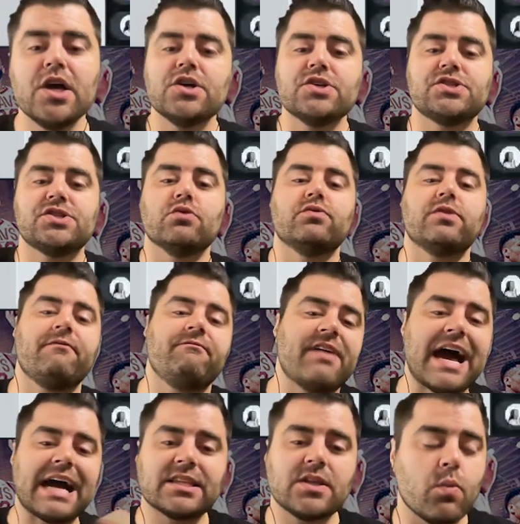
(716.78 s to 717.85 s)
So the
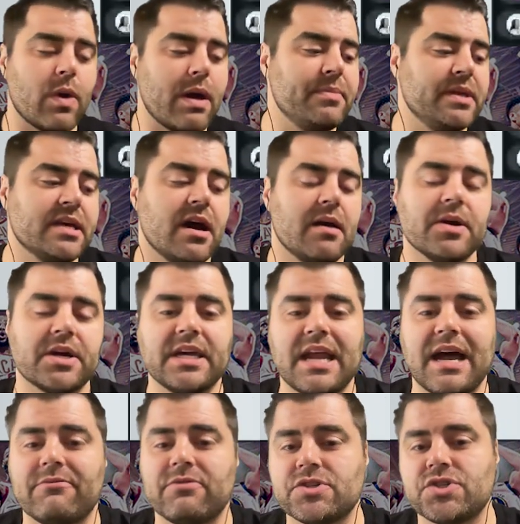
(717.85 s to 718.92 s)
fact that Wembanyama could
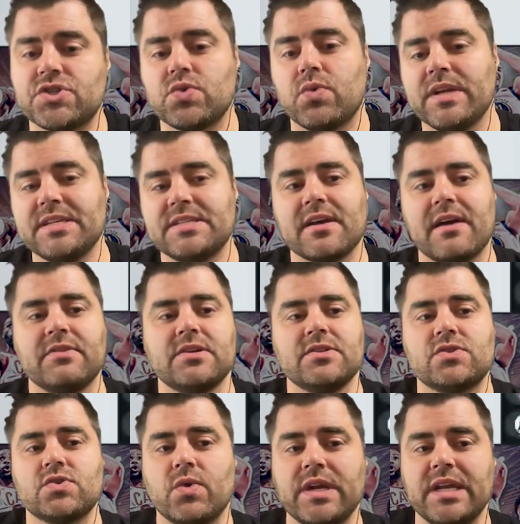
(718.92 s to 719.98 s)
average 27,
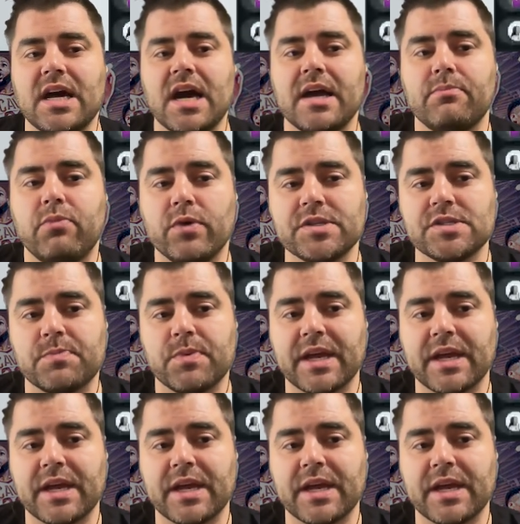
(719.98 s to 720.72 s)
29 points per